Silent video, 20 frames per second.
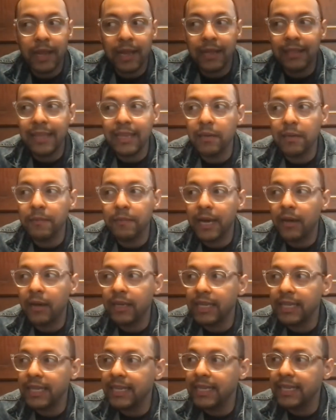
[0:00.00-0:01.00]
think about
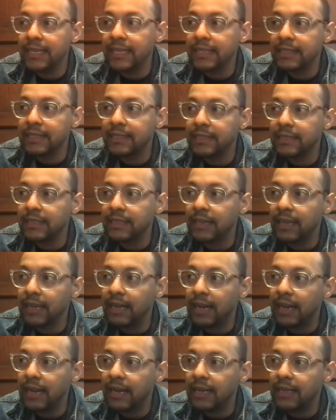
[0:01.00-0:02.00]
is
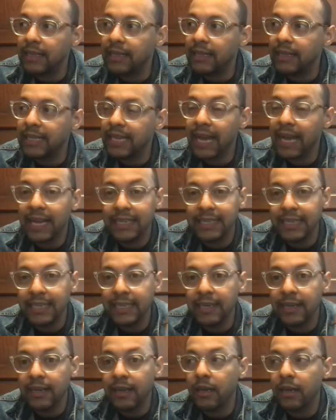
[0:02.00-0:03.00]
the
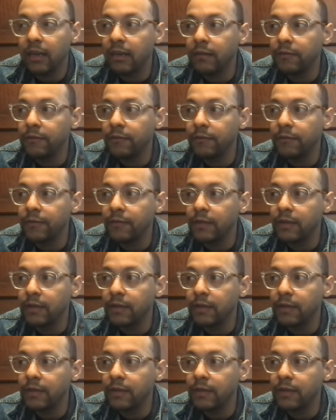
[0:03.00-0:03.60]
idea of